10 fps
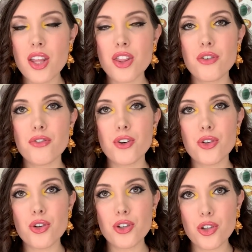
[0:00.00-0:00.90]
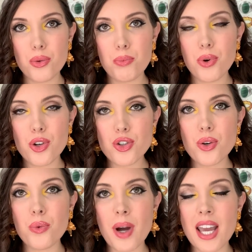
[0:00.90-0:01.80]
the further you push
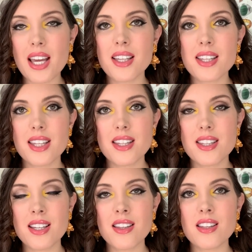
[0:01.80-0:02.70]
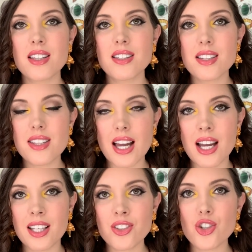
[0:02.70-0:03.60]
away existence
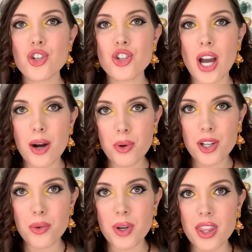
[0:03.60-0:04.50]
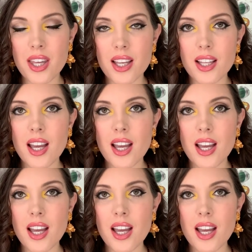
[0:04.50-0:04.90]
deciding to shower you with it.